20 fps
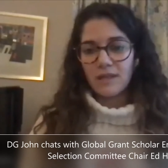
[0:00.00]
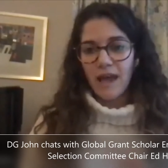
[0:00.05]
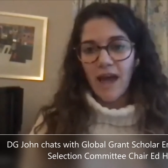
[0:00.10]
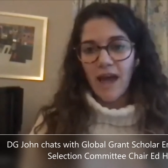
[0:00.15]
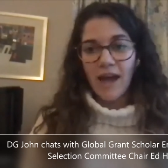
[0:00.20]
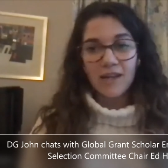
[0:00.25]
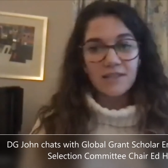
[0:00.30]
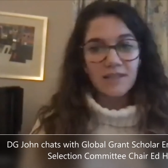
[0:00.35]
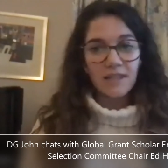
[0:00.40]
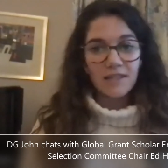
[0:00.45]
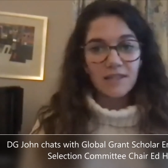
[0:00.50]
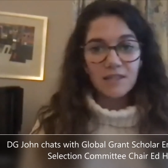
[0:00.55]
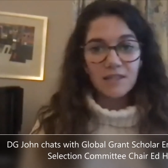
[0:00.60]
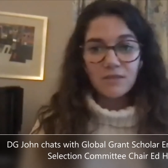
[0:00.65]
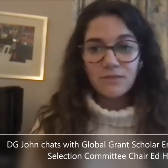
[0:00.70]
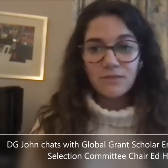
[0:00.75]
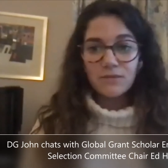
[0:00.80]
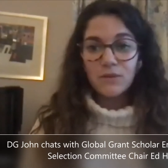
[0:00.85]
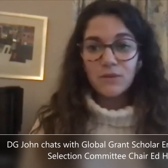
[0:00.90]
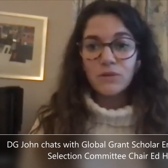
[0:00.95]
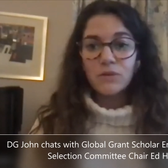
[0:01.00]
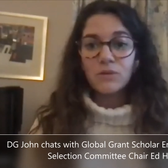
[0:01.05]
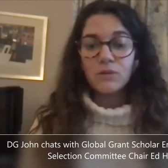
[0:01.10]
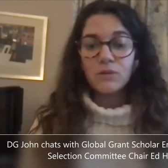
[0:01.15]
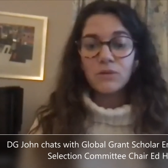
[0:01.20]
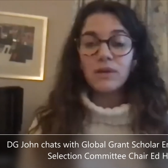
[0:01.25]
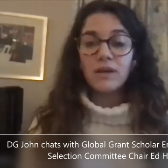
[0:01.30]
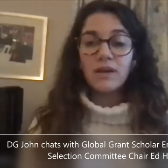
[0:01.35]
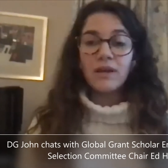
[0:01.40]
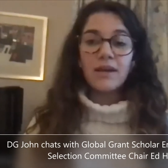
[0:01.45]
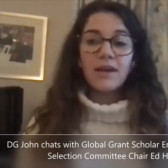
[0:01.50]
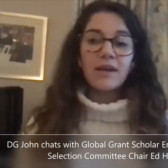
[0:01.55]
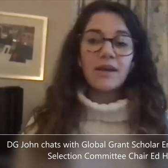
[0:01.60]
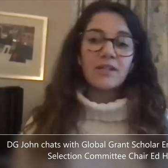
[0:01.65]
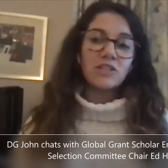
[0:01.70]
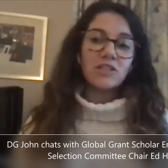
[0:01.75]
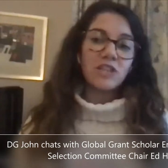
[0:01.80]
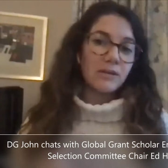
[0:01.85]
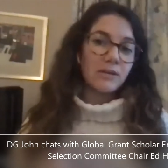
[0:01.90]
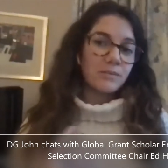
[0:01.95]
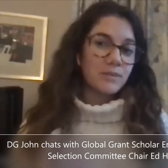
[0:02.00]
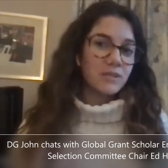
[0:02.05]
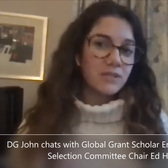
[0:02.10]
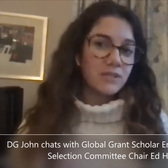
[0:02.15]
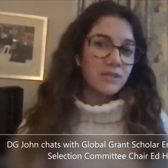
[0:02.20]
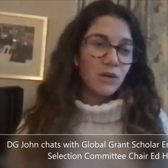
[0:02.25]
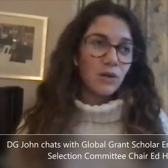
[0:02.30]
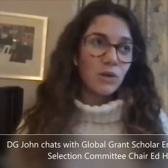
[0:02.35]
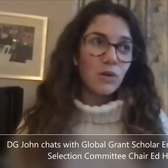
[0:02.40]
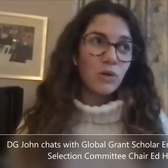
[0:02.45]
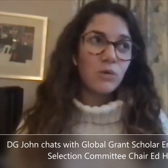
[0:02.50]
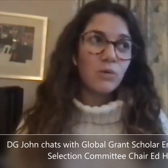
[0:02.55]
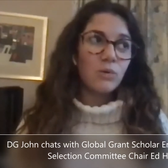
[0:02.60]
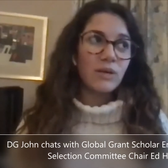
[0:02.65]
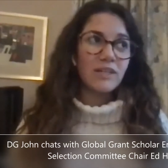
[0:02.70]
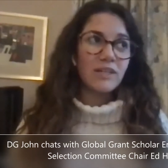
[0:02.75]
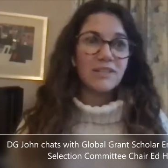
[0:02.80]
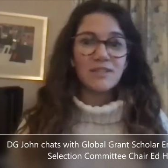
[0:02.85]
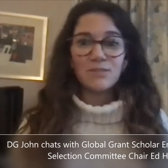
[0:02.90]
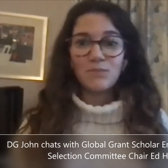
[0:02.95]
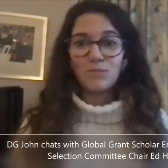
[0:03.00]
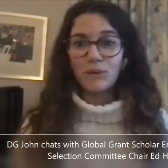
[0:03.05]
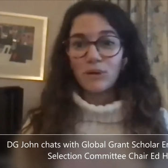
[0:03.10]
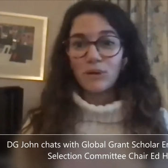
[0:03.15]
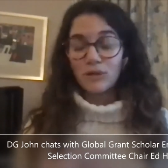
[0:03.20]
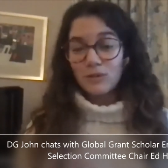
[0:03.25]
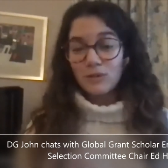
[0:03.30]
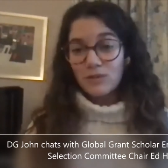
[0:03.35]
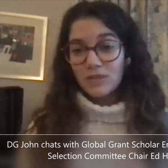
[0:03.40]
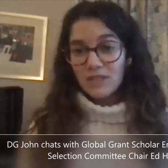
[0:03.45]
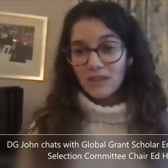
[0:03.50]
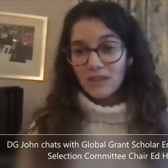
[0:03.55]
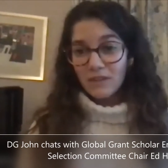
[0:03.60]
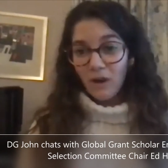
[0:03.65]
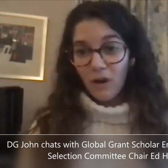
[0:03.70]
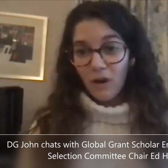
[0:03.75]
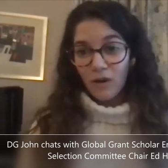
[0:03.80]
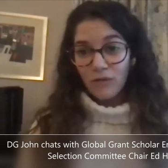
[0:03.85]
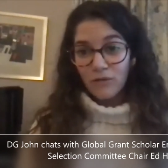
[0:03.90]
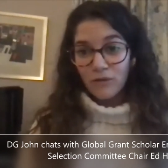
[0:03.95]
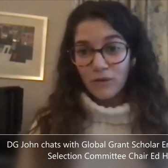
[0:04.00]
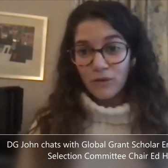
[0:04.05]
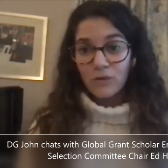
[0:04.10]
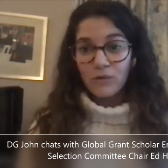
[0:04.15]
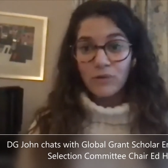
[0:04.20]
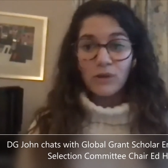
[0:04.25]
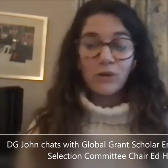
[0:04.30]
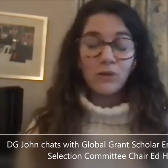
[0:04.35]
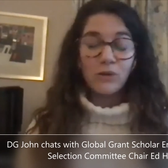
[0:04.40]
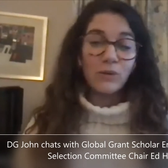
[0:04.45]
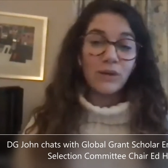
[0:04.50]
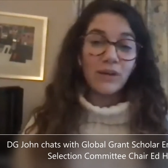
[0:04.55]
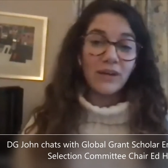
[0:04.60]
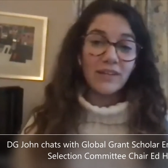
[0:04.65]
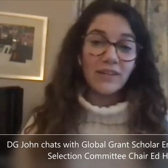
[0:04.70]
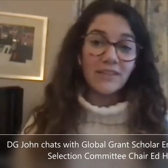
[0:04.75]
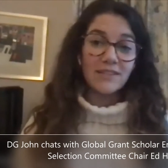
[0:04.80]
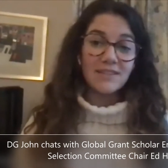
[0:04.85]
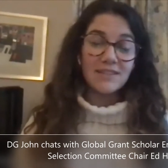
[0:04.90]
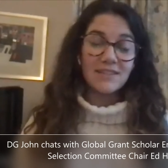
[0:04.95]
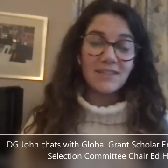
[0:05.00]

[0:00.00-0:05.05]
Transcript: access to food, shapes who is producing our food, who is